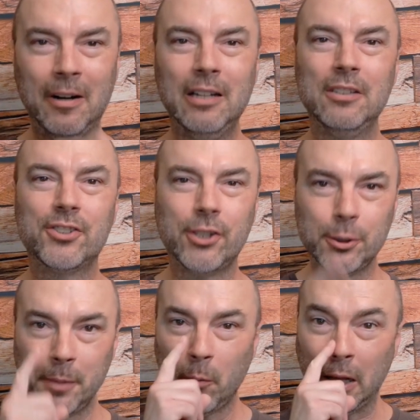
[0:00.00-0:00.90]
Excuse
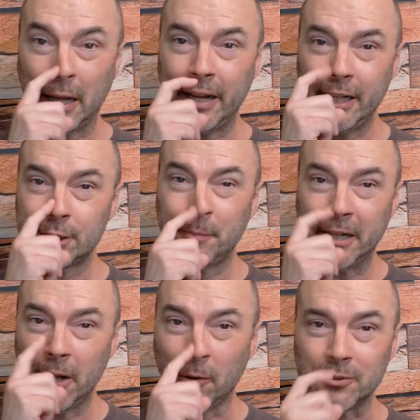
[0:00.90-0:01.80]
me while I itch my
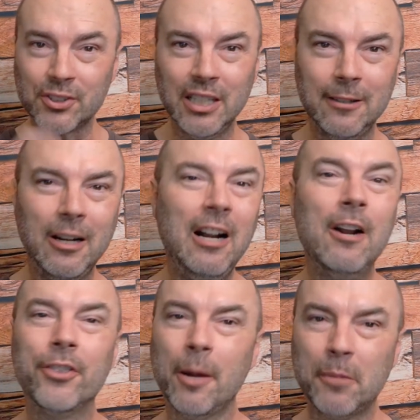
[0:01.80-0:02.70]
nose.
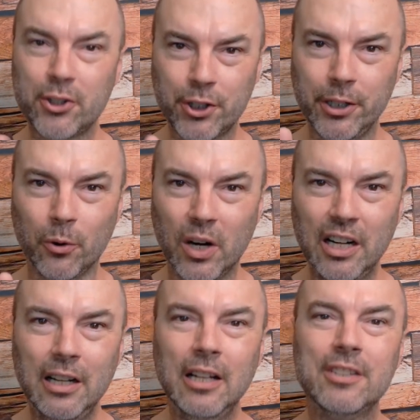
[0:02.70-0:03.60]
Number 2,
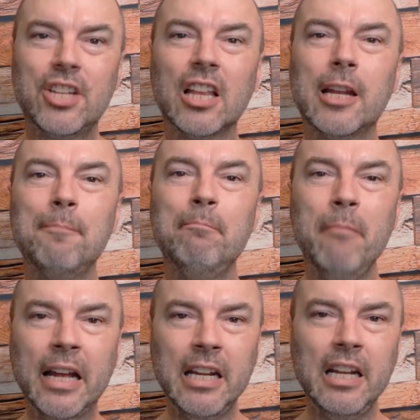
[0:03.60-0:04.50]
telling
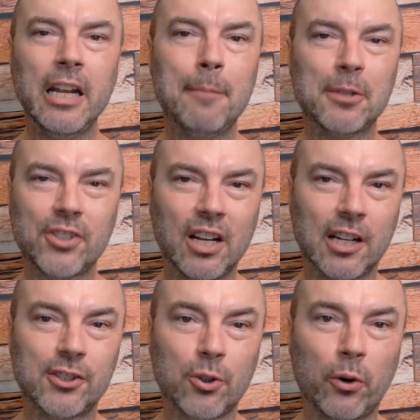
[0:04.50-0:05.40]
many episodic
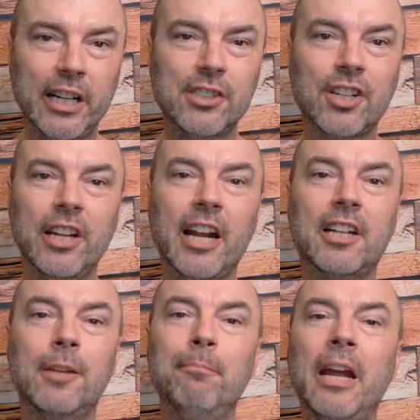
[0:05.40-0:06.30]
stories
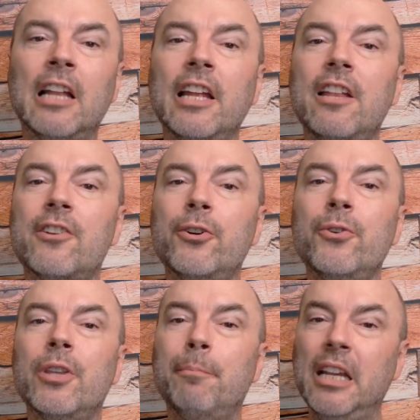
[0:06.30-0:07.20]
connected mainly through
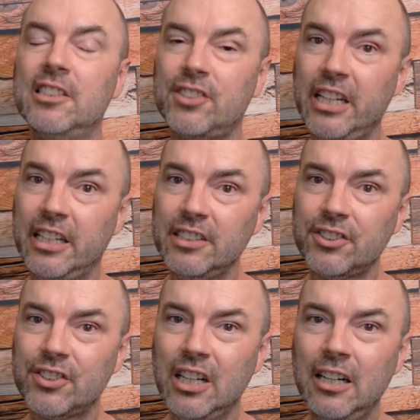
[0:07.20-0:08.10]
the PCs.
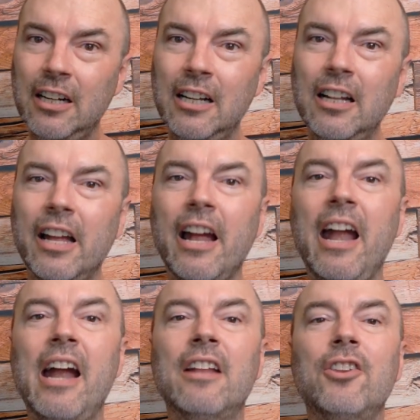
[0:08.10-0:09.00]

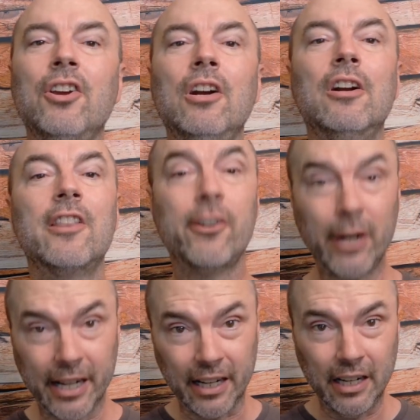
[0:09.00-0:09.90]
And
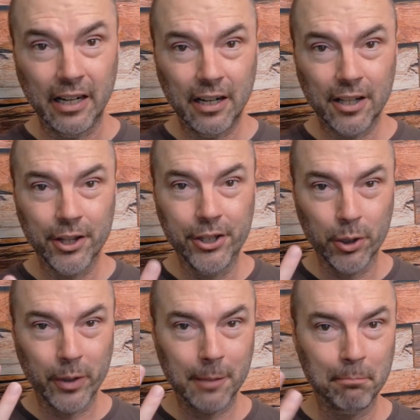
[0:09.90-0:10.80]
3,
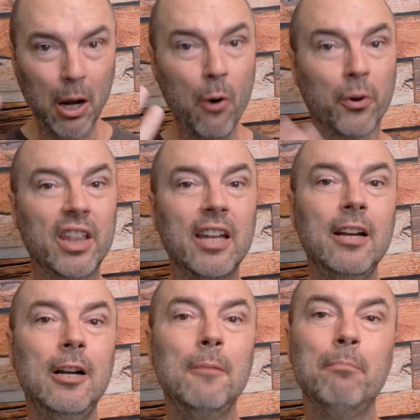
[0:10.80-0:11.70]
doing both.
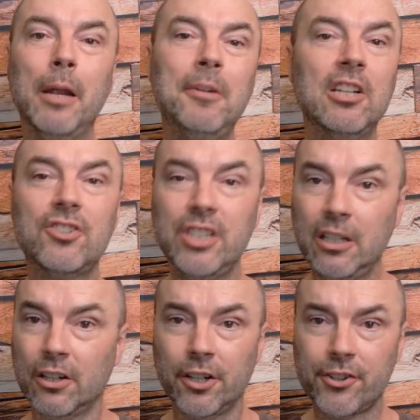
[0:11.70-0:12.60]
Maybe a tier
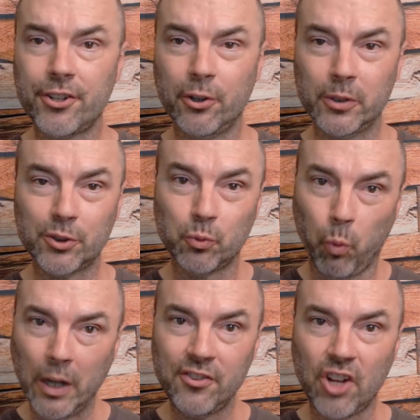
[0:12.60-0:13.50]
or 2 is
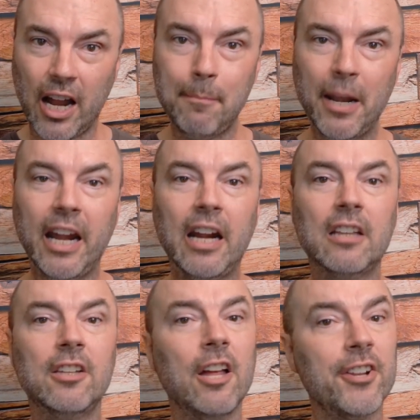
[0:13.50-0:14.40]
one type and
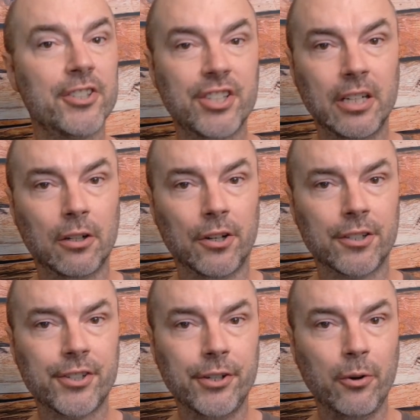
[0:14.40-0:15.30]
another tier or
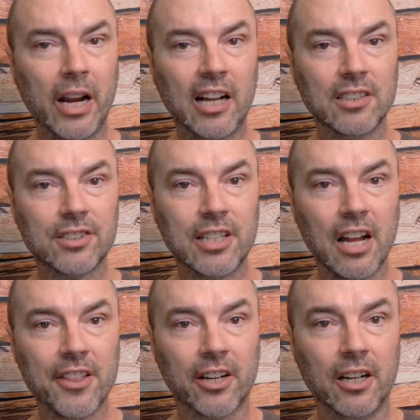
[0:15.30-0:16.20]
2 as the
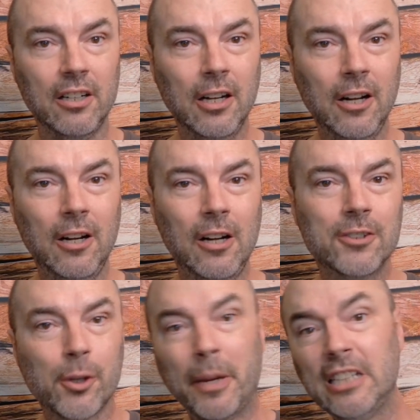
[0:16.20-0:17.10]
other.
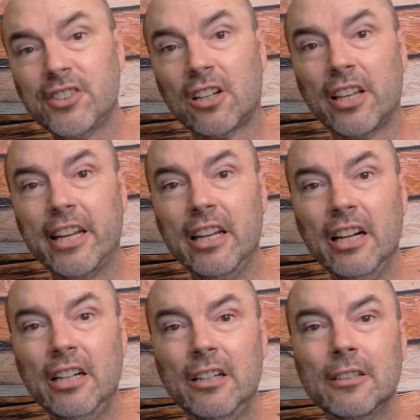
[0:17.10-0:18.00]
So basically,
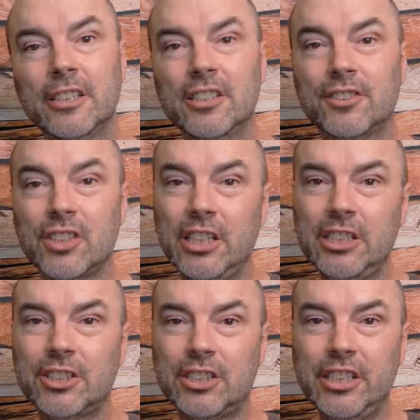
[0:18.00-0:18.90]
is
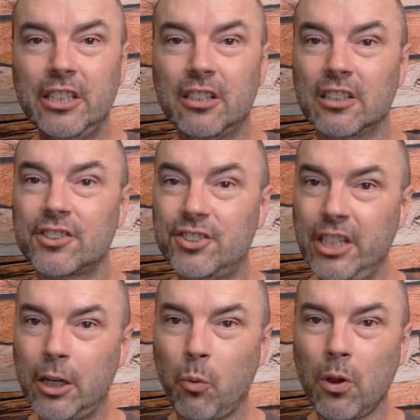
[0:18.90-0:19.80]
each tier a
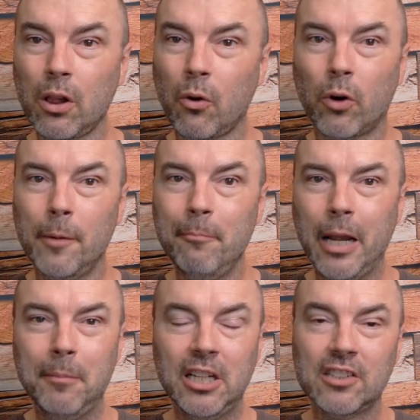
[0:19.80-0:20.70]
sequel or
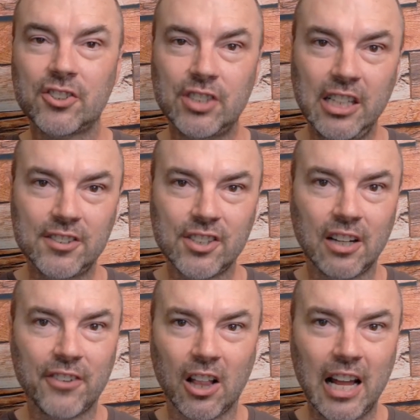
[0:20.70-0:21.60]
maybe a season
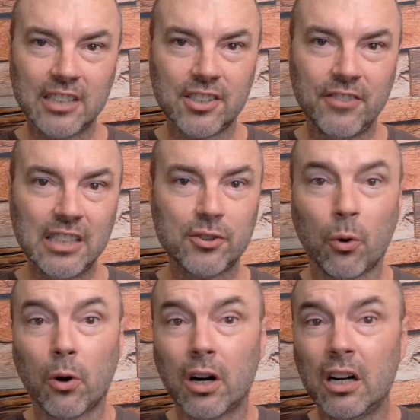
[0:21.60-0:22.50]
of The Last of Us,
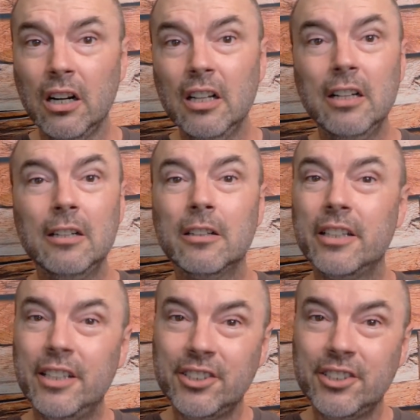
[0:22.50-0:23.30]
or is